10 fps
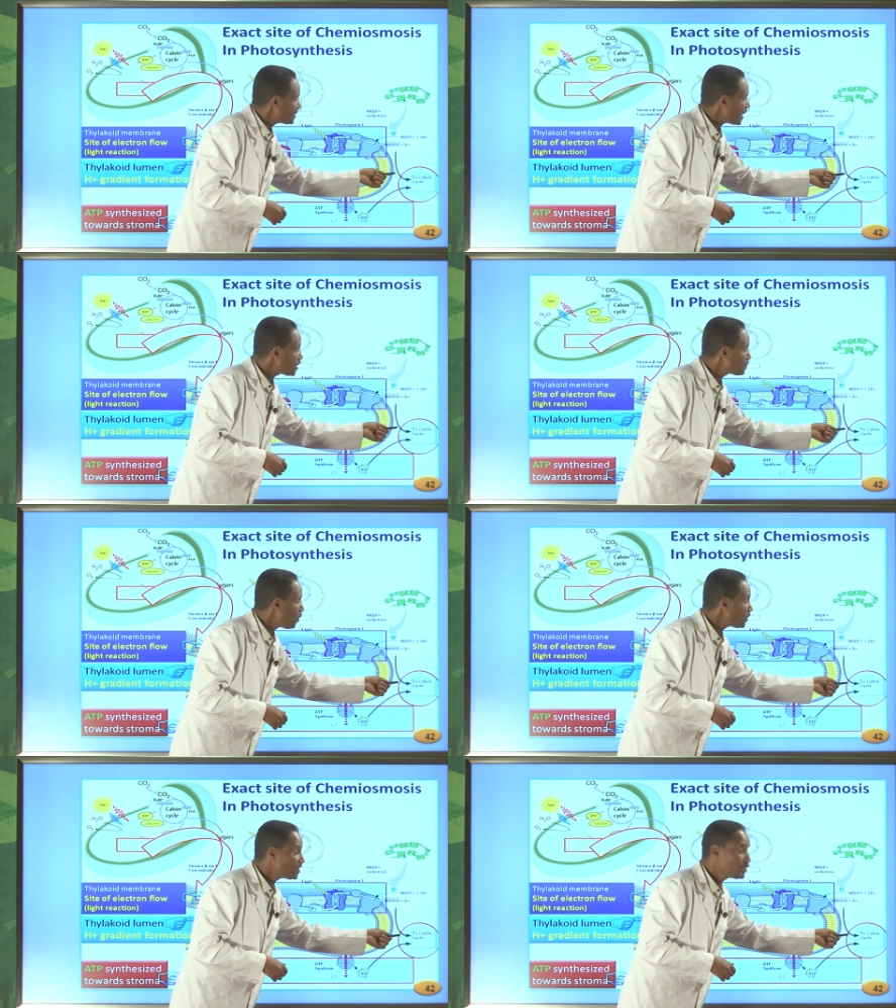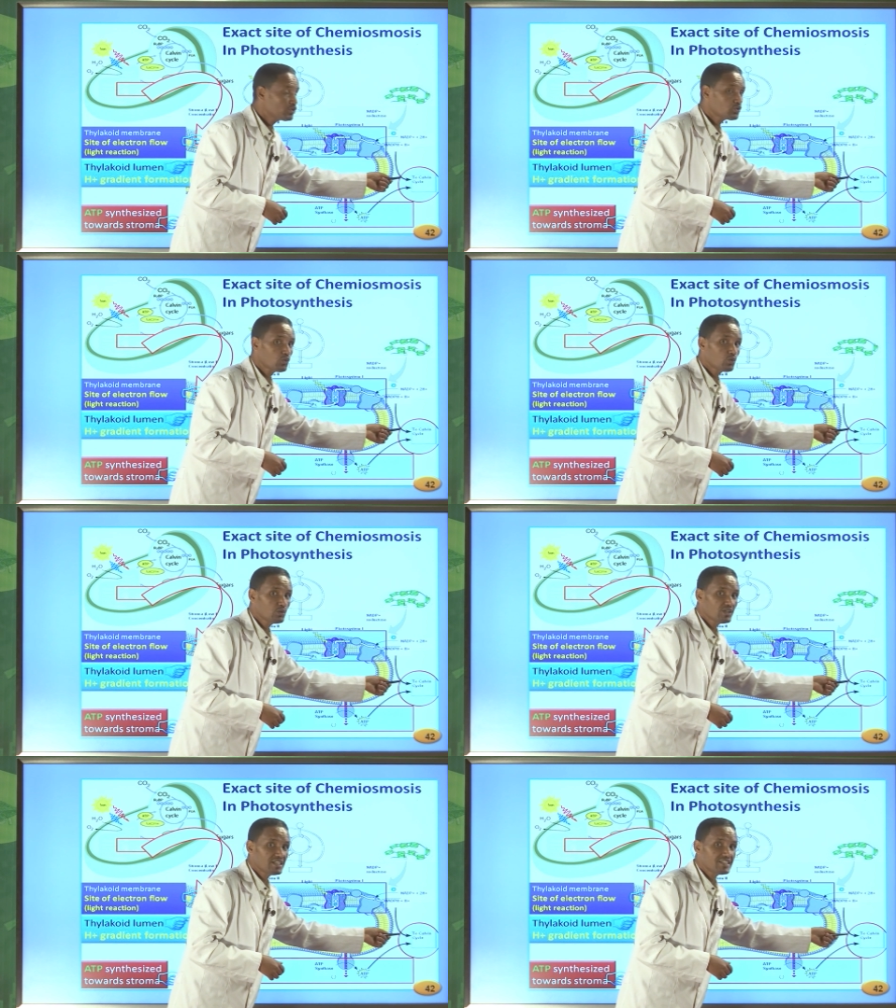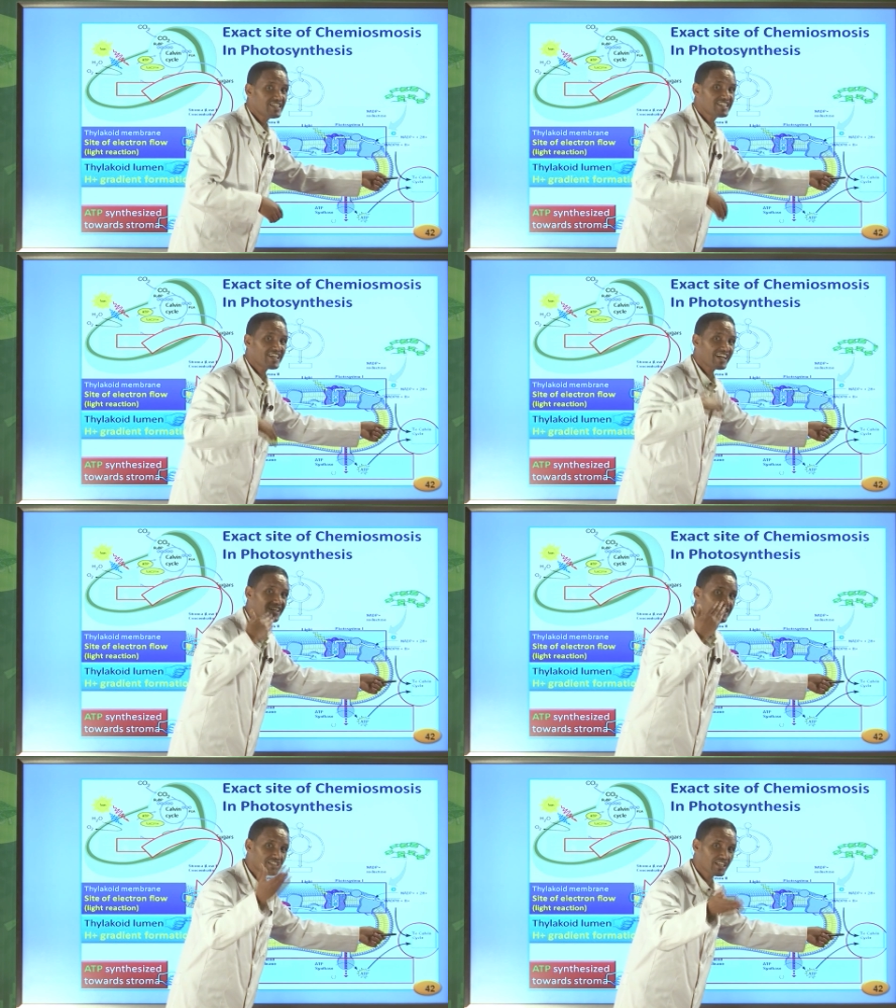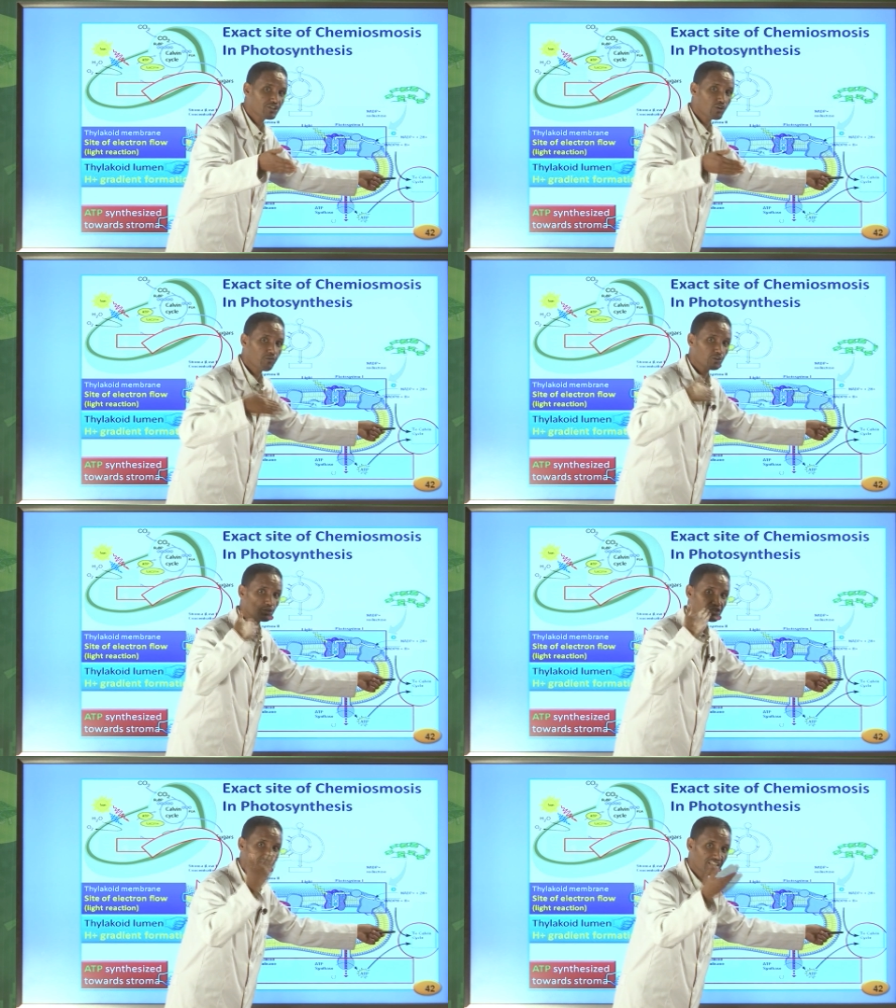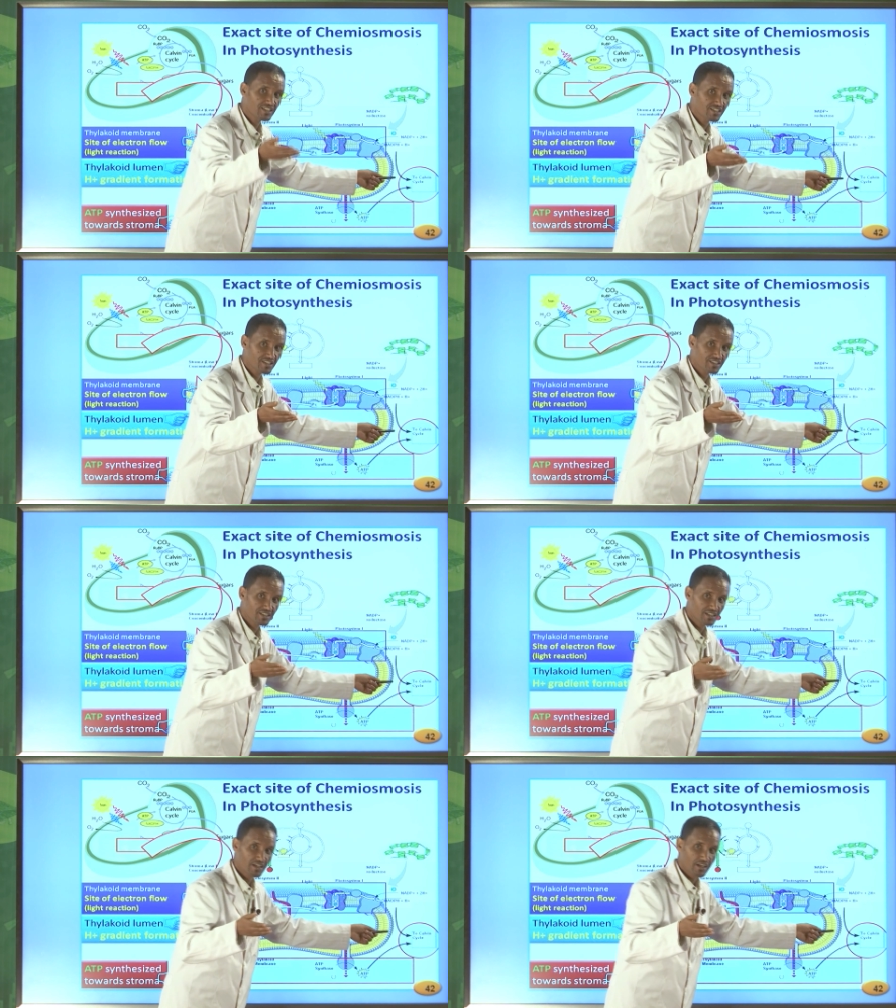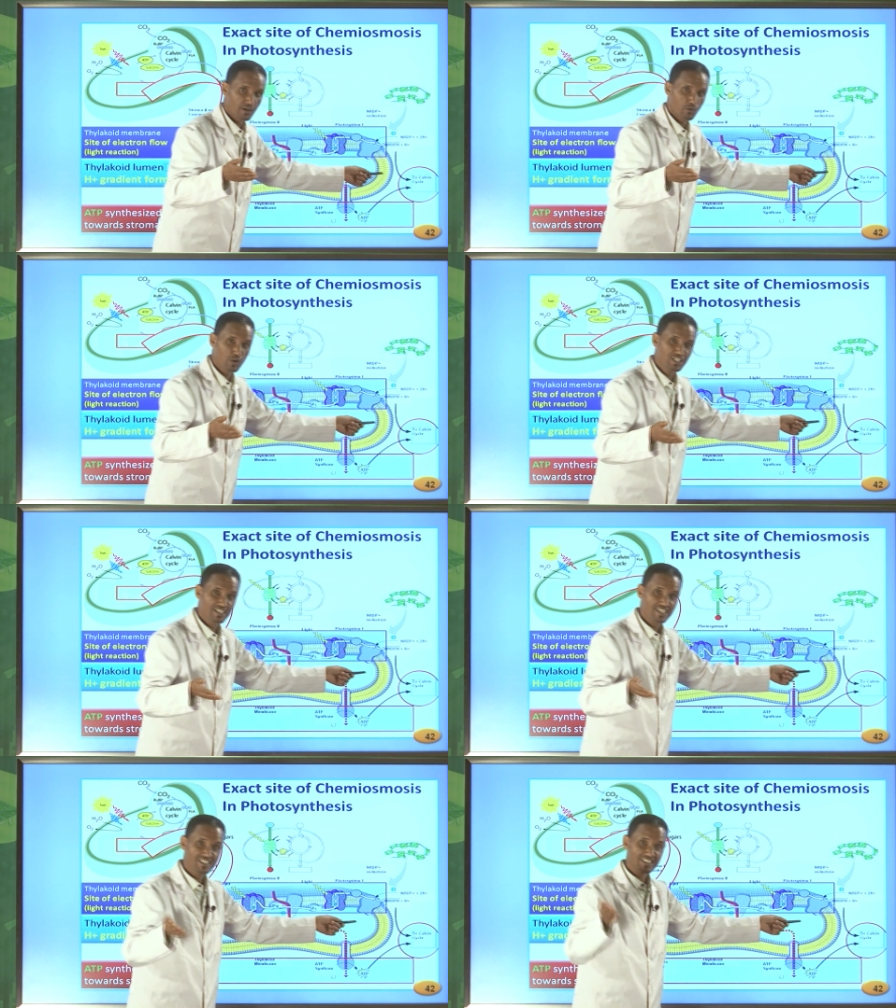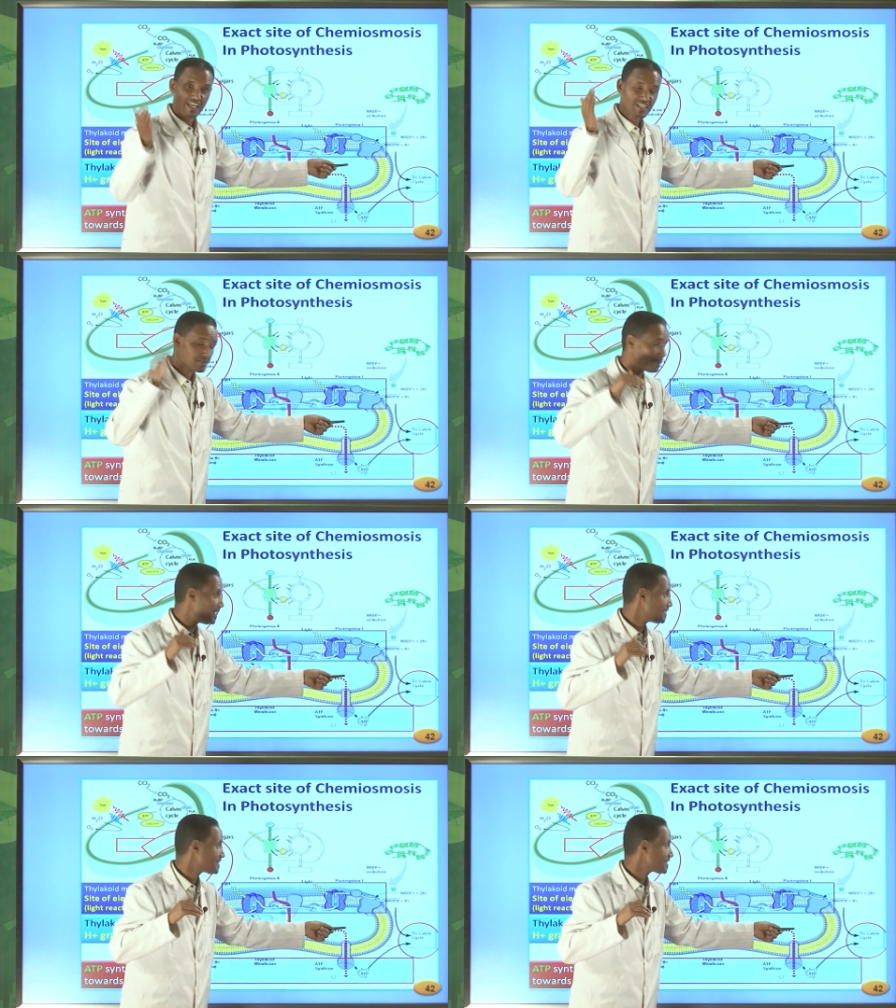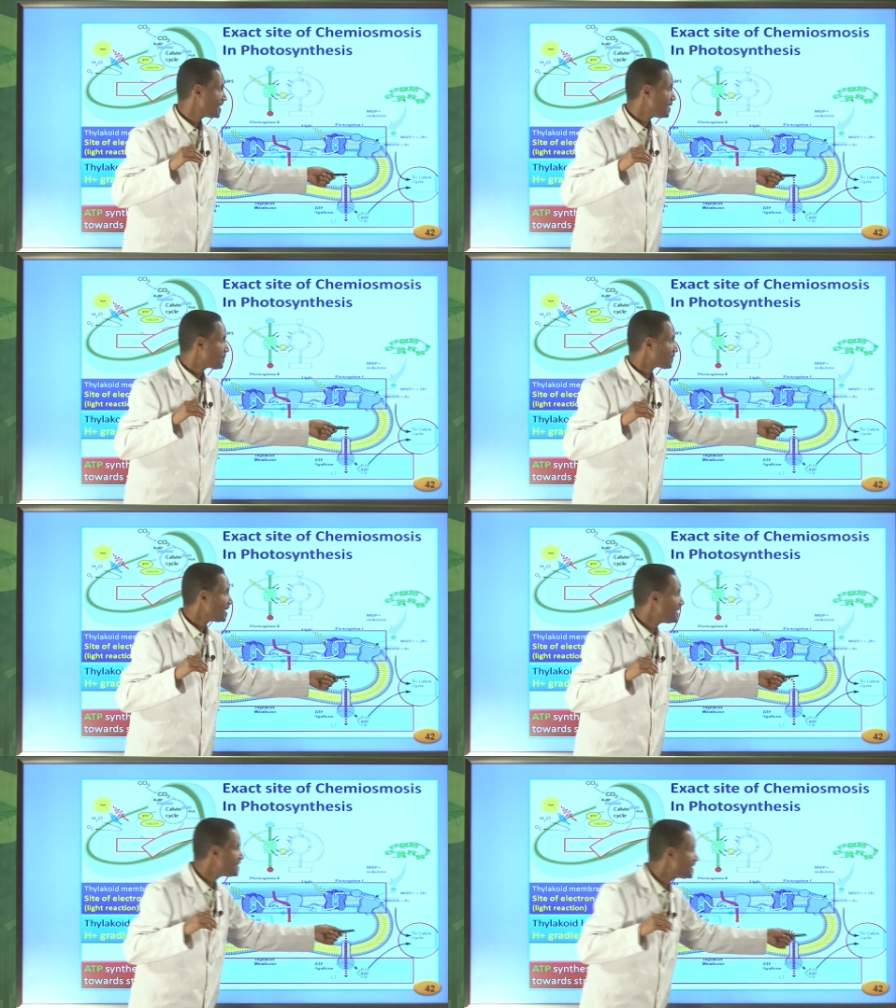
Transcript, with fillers: transport it to the second stage of photosynthesis, which is takes place in